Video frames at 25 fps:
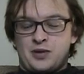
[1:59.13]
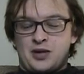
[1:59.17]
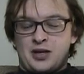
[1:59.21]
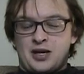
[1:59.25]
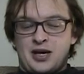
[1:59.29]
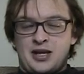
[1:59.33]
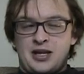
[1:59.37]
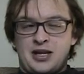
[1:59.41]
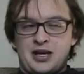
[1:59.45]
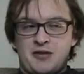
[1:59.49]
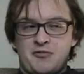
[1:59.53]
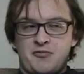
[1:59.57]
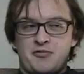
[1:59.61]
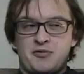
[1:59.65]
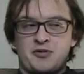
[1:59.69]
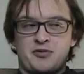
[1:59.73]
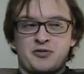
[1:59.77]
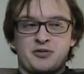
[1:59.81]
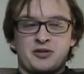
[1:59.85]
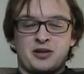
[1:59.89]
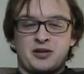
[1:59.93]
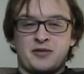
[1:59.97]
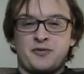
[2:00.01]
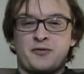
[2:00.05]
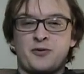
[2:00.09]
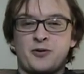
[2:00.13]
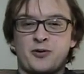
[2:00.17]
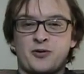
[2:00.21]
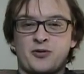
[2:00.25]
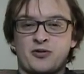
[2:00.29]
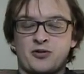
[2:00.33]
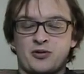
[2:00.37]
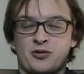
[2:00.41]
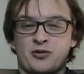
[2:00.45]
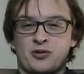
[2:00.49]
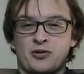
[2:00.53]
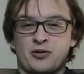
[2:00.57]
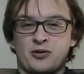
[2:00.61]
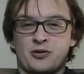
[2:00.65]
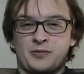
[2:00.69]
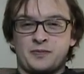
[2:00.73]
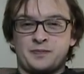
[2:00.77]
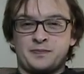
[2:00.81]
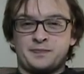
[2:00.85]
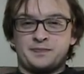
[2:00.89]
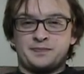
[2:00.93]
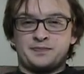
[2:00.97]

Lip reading: And that was only the first goal.